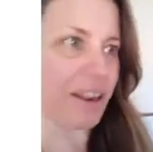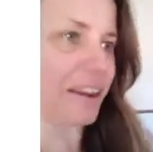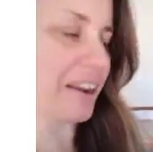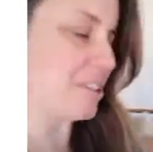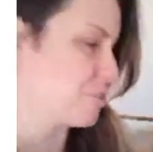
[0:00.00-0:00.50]

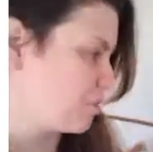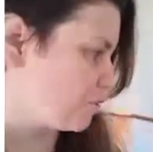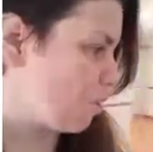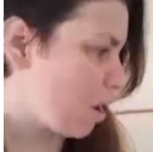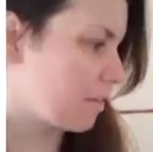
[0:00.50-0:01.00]
Okay, so
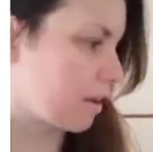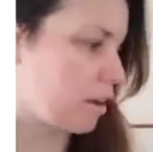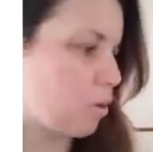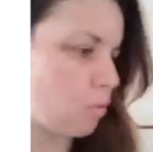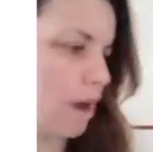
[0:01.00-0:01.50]
you're either going
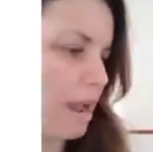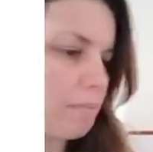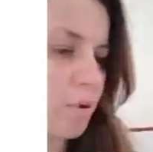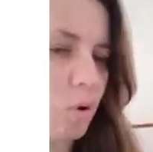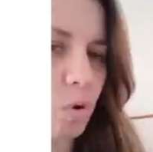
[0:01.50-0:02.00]
to grab
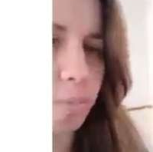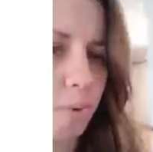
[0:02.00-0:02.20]
or